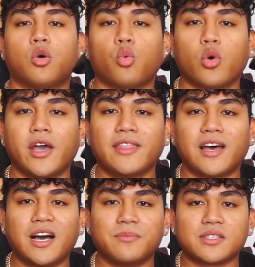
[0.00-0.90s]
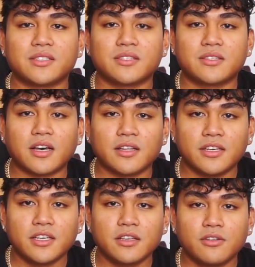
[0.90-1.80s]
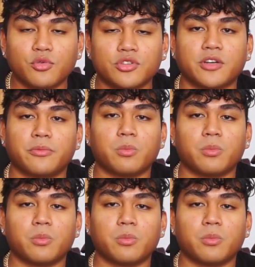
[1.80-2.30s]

when I'm studying, which I